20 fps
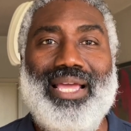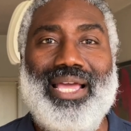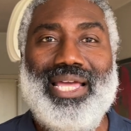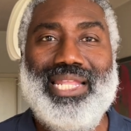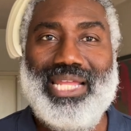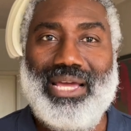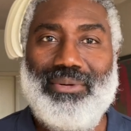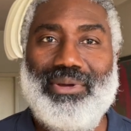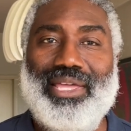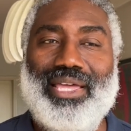
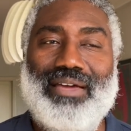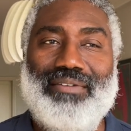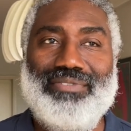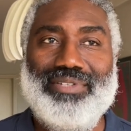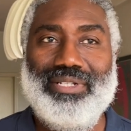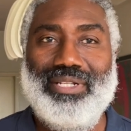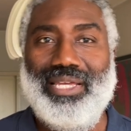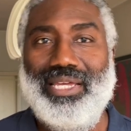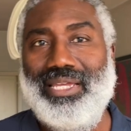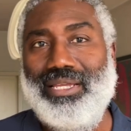And now I
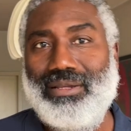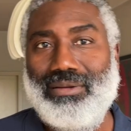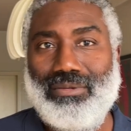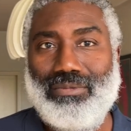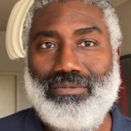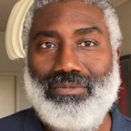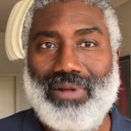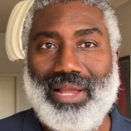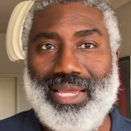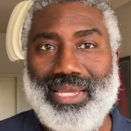have to like
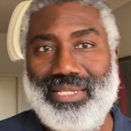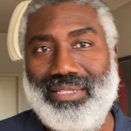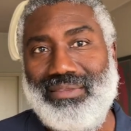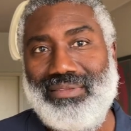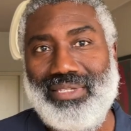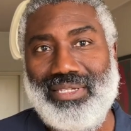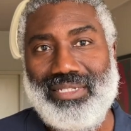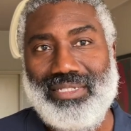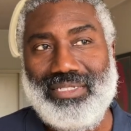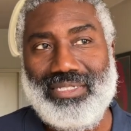
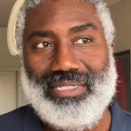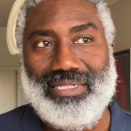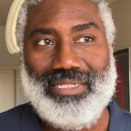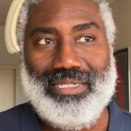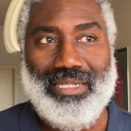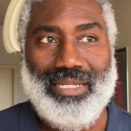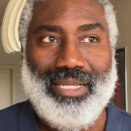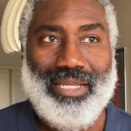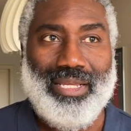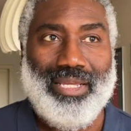write
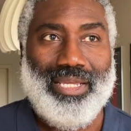this